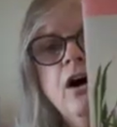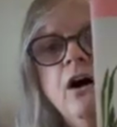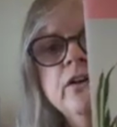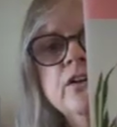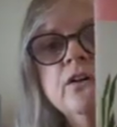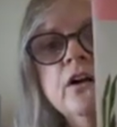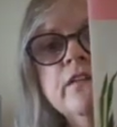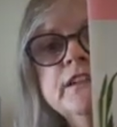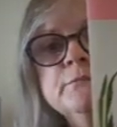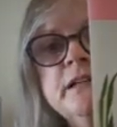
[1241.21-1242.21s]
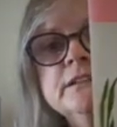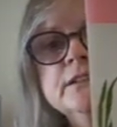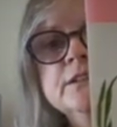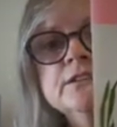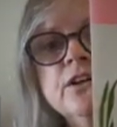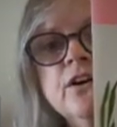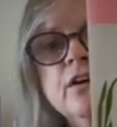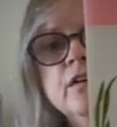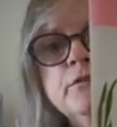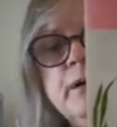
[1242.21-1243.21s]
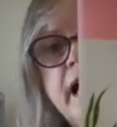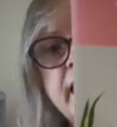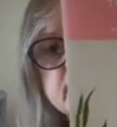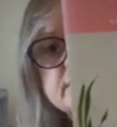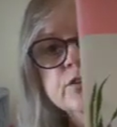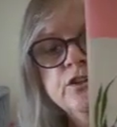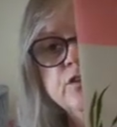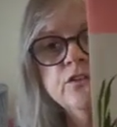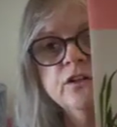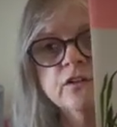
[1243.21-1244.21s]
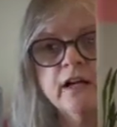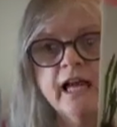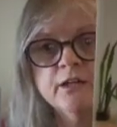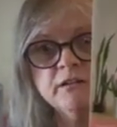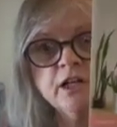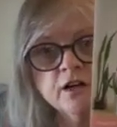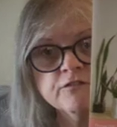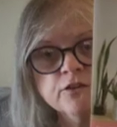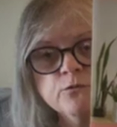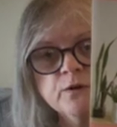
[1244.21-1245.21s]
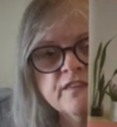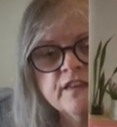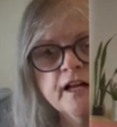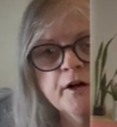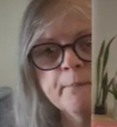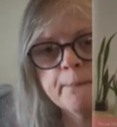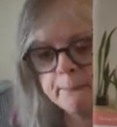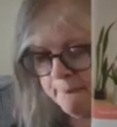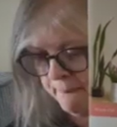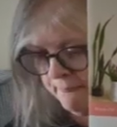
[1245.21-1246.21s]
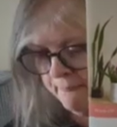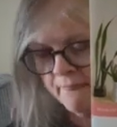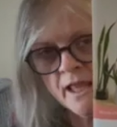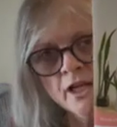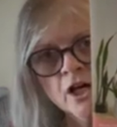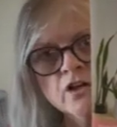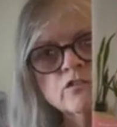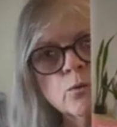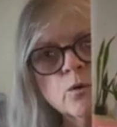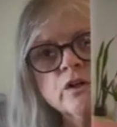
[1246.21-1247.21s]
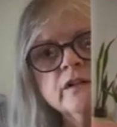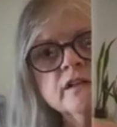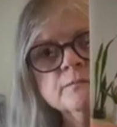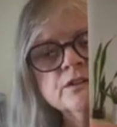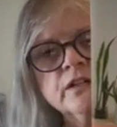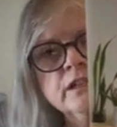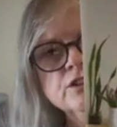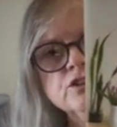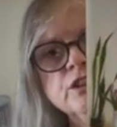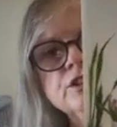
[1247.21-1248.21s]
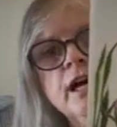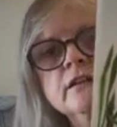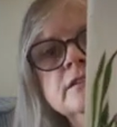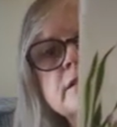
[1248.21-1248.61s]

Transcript: you know, all these pieces are on the bias, so you know, I had to be careful with not overworking them so they didn't stretch out.